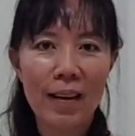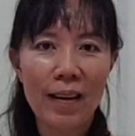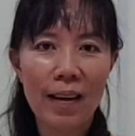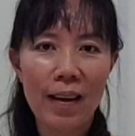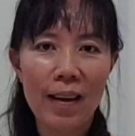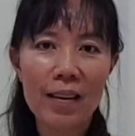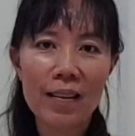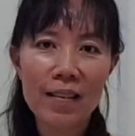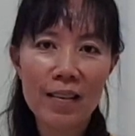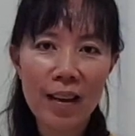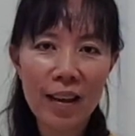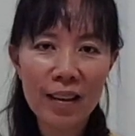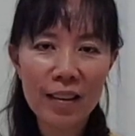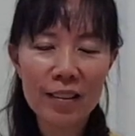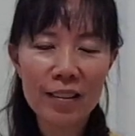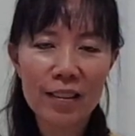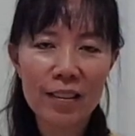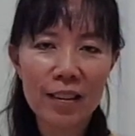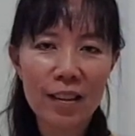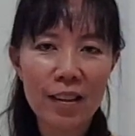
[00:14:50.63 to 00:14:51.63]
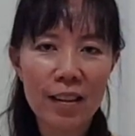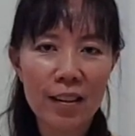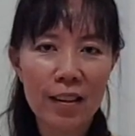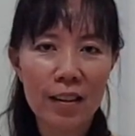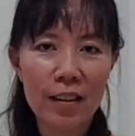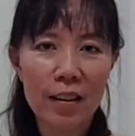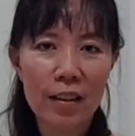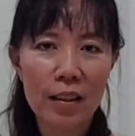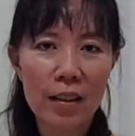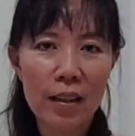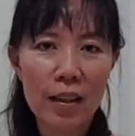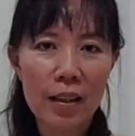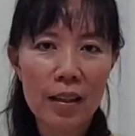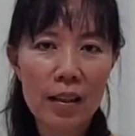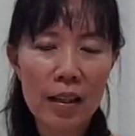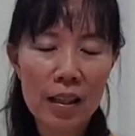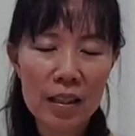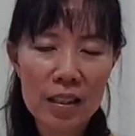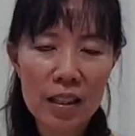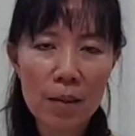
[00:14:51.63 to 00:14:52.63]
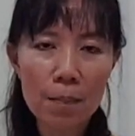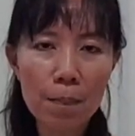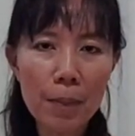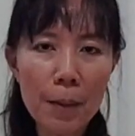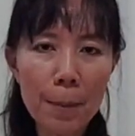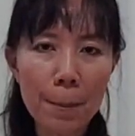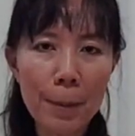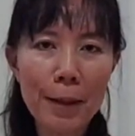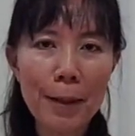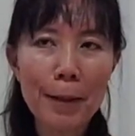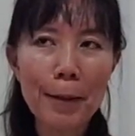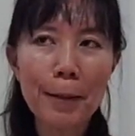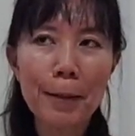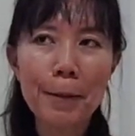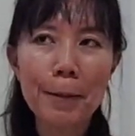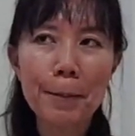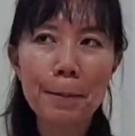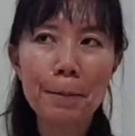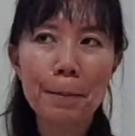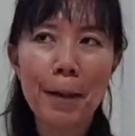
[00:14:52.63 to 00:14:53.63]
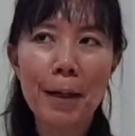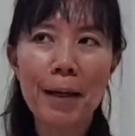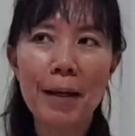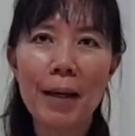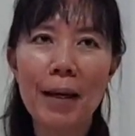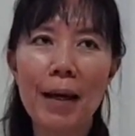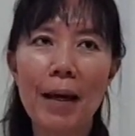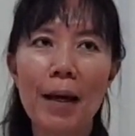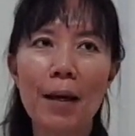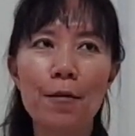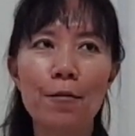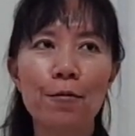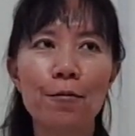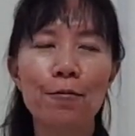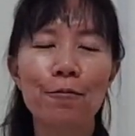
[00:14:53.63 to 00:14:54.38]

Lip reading: And next, there are some people might have